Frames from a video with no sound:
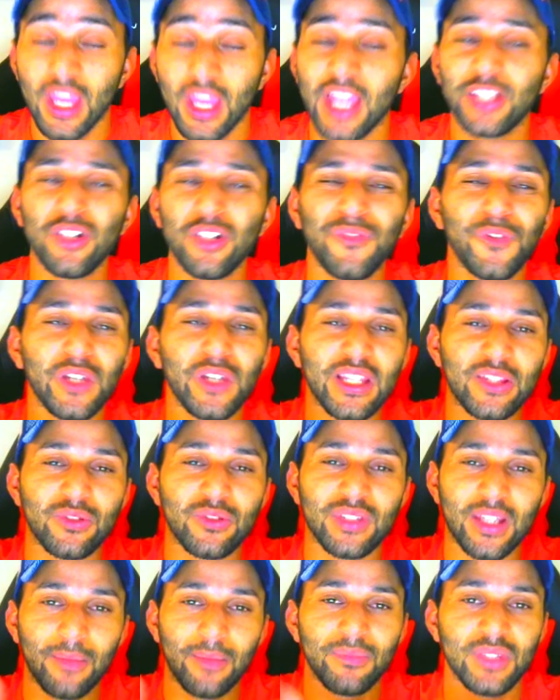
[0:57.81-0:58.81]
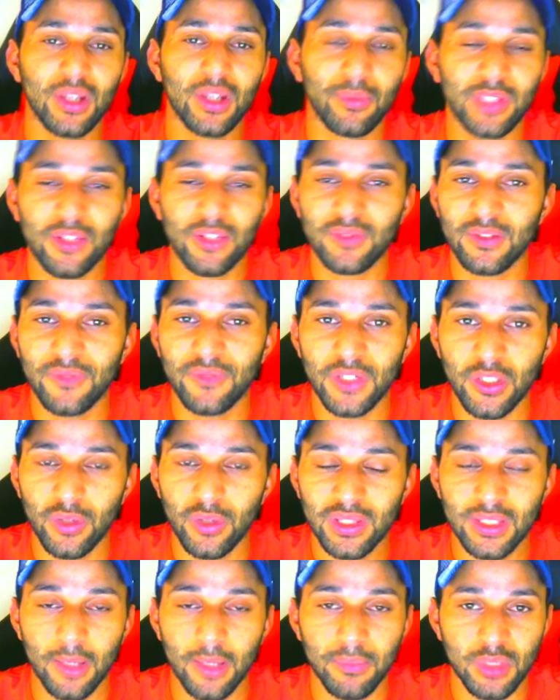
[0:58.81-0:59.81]
Don't forget to thumbs up. Give the video a
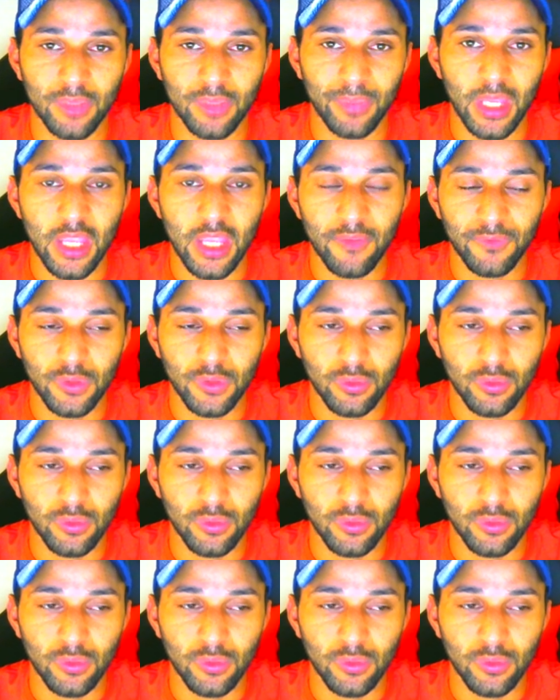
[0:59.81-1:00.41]
thumbs up if you